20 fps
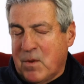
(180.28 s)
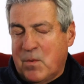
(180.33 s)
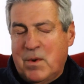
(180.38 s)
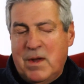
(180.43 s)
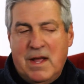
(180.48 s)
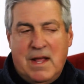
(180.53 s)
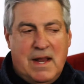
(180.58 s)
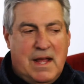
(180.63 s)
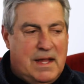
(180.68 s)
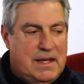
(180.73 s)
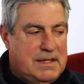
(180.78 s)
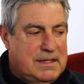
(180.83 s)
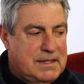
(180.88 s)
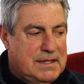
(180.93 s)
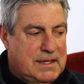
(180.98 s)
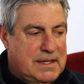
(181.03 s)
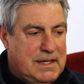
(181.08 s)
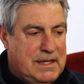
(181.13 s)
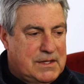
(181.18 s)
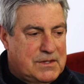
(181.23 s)
Well, I
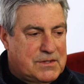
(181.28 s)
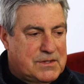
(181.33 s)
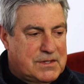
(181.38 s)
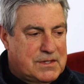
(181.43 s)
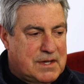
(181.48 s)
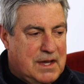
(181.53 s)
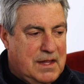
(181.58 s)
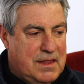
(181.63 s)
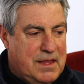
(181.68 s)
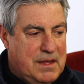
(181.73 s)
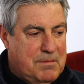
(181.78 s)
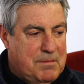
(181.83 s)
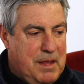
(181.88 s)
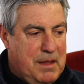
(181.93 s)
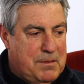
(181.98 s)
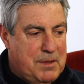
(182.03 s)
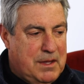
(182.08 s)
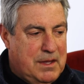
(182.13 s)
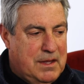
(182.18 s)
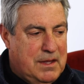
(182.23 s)
think
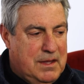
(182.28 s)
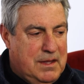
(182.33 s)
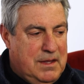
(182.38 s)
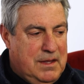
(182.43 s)
maybe